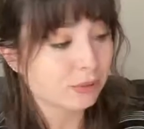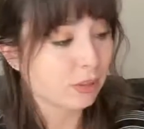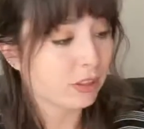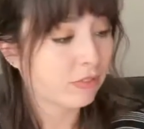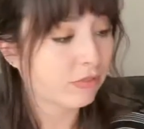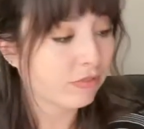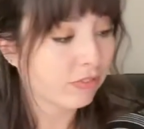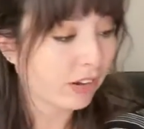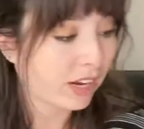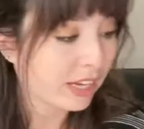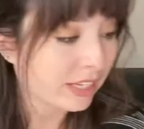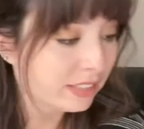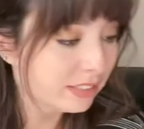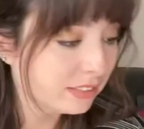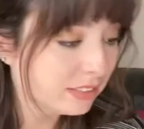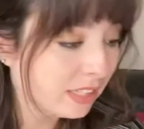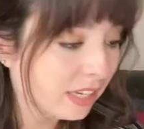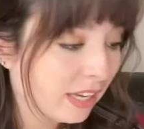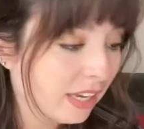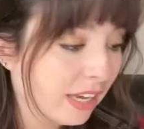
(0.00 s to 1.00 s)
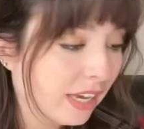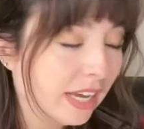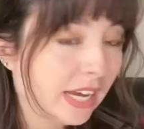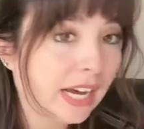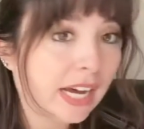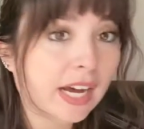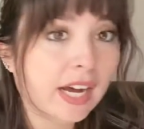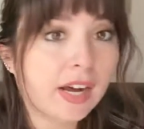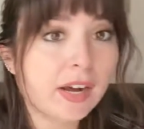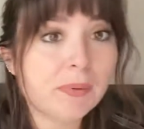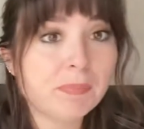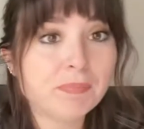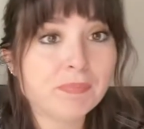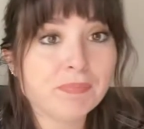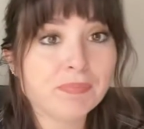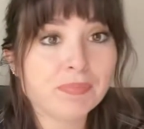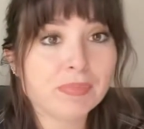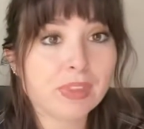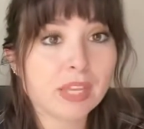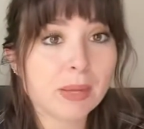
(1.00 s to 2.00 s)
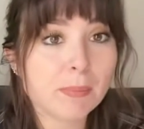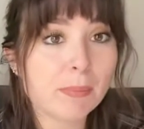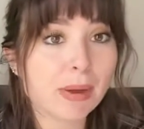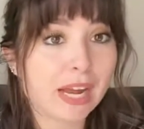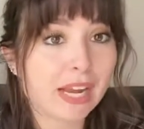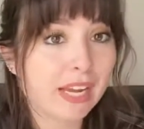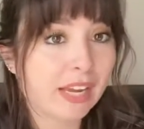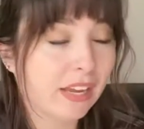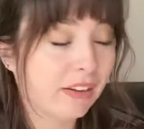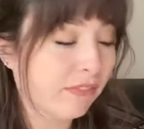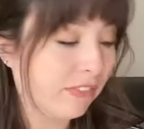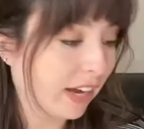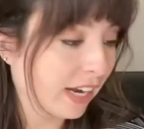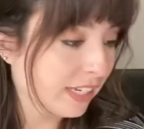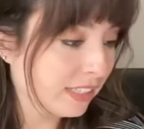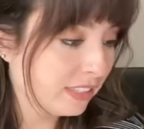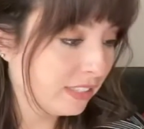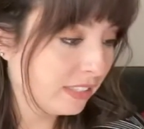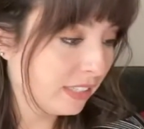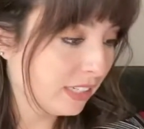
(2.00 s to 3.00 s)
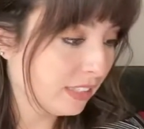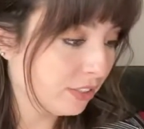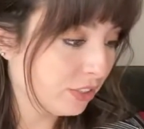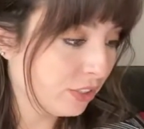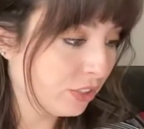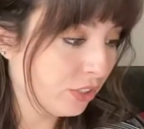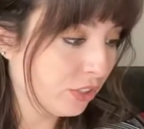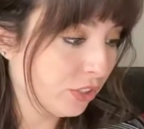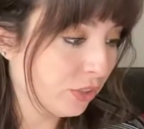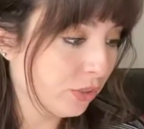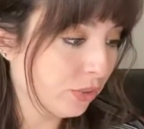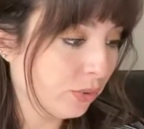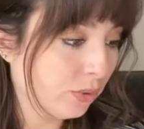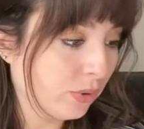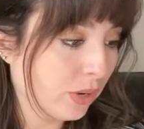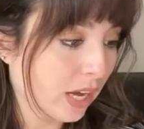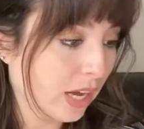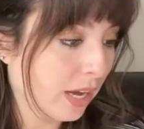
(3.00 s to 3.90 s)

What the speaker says: with a friend, my advice is to